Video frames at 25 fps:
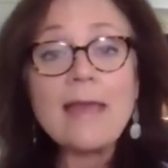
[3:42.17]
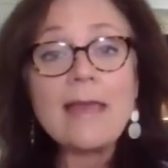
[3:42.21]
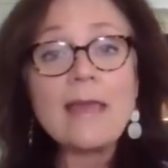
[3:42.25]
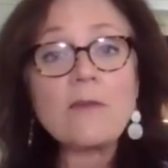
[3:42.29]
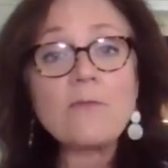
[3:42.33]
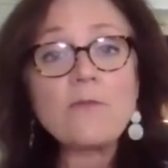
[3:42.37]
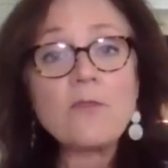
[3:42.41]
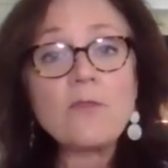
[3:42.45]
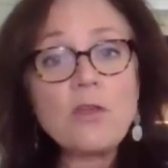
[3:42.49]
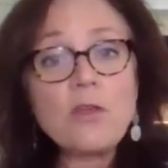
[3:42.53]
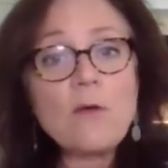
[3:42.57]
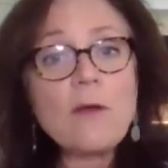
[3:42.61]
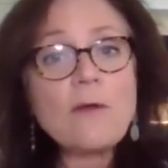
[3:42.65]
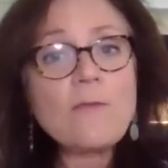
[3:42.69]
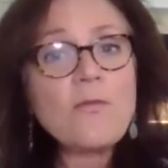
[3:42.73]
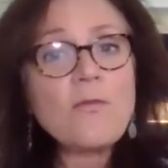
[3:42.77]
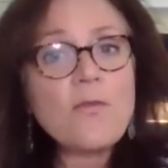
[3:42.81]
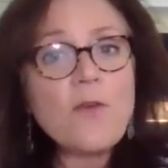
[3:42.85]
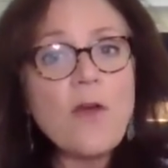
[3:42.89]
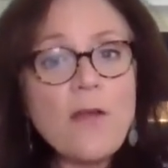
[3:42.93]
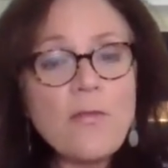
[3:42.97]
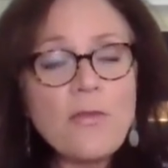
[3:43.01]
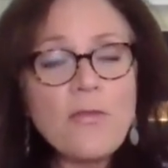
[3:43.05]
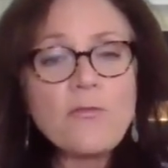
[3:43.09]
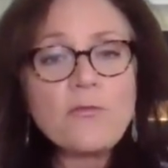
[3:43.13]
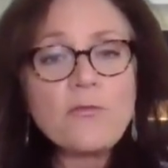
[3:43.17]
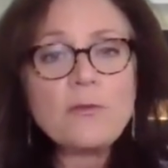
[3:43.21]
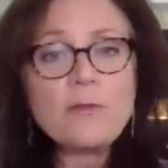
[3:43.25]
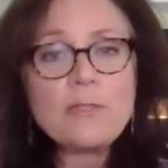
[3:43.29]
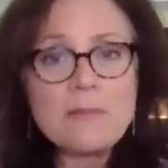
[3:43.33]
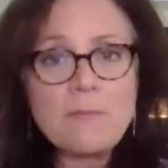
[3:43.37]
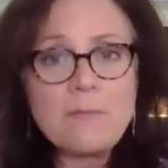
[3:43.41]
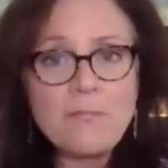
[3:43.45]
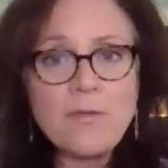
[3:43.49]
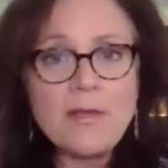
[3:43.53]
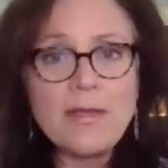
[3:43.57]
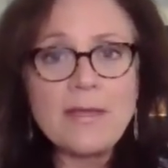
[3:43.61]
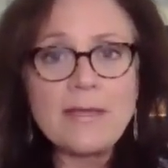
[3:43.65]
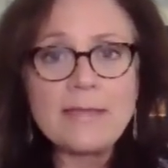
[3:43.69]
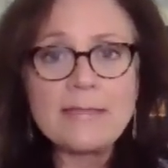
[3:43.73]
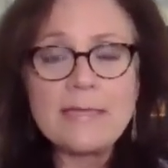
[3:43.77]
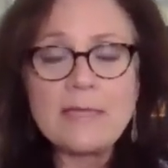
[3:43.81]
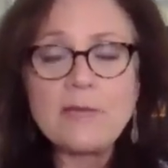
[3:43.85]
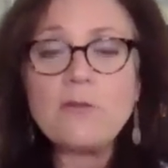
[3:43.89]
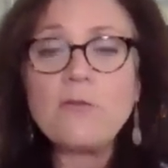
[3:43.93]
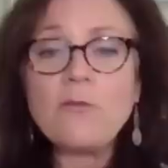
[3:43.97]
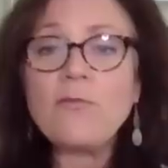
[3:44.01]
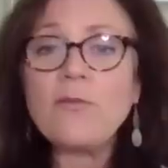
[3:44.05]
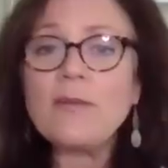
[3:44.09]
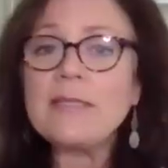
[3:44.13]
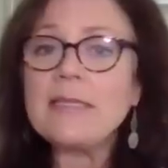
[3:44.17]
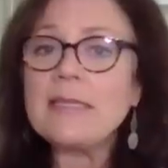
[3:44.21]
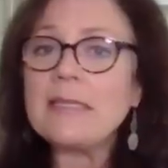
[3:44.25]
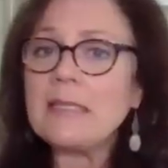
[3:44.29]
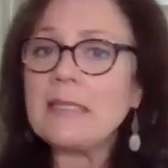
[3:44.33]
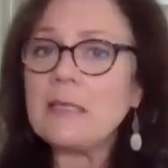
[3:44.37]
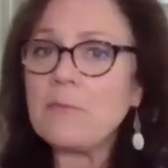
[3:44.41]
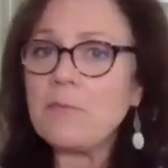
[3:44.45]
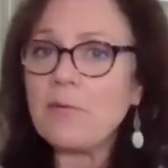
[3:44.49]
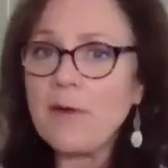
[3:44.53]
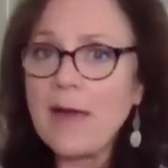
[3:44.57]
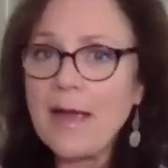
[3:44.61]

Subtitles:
if you have thought through some things and you physically